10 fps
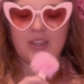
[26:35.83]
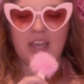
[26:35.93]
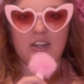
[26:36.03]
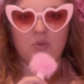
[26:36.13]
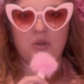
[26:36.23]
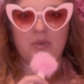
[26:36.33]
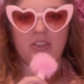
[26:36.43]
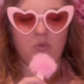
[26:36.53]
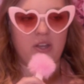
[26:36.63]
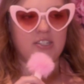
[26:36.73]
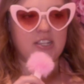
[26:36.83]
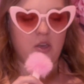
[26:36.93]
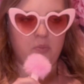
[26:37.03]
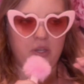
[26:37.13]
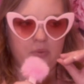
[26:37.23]
And I want to be the one to
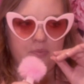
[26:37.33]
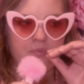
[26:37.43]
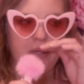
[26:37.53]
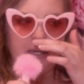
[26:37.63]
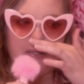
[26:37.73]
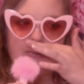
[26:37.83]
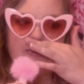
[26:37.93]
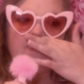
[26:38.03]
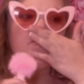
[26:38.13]
help you, because